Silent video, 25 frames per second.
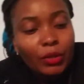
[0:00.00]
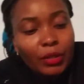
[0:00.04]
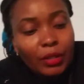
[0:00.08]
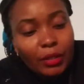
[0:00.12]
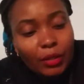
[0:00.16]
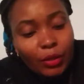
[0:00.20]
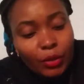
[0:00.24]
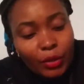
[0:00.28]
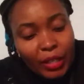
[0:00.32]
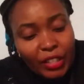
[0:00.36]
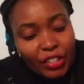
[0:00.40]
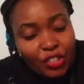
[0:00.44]

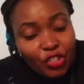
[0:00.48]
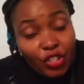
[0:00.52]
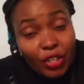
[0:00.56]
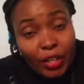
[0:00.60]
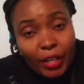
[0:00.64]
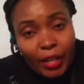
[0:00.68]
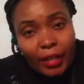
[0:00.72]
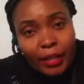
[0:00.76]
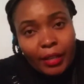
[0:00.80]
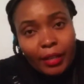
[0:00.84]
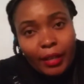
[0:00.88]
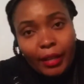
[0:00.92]
a
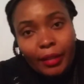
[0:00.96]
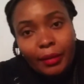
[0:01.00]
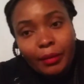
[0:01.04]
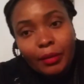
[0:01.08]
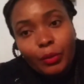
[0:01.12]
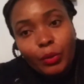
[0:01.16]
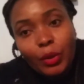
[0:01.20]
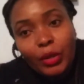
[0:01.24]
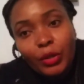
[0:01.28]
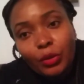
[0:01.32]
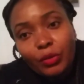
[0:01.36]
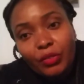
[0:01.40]
chair and
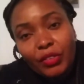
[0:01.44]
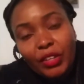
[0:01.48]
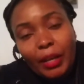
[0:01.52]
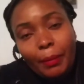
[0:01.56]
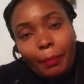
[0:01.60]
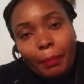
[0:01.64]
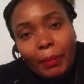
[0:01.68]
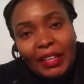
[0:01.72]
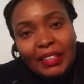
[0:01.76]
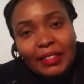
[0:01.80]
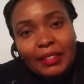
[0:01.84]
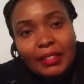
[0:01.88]
one of their
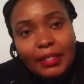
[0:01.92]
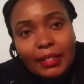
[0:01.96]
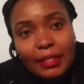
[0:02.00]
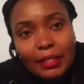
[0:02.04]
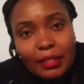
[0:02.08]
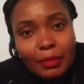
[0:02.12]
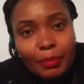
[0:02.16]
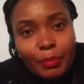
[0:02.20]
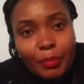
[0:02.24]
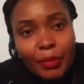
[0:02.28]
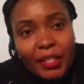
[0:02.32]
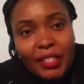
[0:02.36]
parts
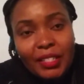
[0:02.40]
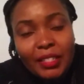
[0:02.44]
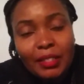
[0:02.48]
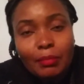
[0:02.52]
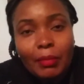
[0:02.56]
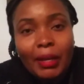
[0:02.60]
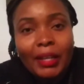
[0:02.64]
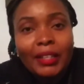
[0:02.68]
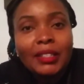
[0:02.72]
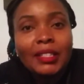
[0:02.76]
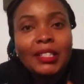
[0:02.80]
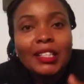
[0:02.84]
is pressed,
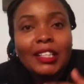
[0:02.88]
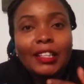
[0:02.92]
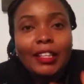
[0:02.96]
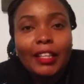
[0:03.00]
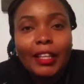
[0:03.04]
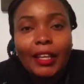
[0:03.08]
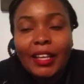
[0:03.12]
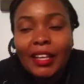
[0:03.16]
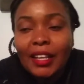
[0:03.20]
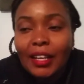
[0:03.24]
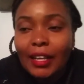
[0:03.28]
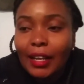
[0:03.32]
but
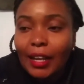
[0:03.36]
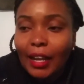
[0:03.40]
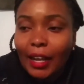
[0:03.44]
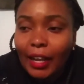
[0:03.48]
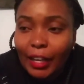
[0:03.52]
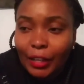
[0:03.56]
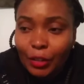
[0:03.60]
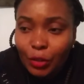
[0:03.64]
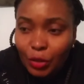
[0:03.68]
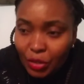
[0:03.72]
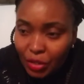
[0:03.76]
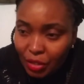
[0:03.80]
they
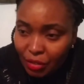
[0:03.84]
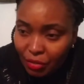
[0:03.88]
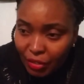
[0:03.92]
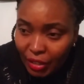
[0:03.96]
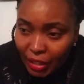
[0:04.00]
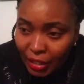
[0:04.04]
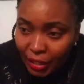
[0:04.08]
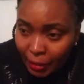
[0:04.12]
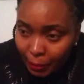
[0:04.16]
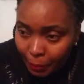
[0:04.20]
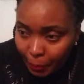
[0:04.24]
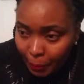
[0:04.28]
cannot
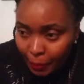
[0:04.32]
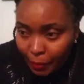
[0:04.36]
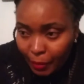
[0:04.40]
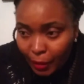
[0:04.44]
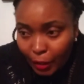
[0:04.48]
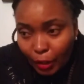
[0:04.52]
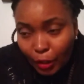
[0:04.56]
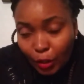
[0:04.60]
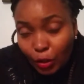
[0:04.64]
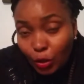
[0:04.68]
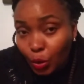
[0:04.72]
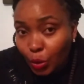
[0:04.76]
even
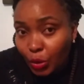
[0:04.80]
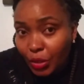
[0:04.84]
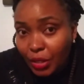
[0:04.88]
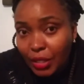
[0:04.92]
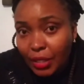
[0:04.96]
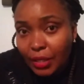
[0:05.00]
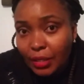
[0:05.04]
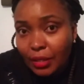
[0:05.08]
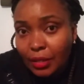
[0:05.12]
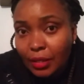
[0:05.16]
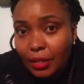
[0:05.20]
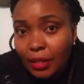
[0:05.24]

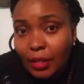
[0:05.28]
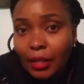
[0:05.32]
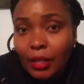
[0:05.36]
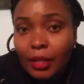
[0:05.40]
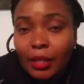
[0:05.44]
notice.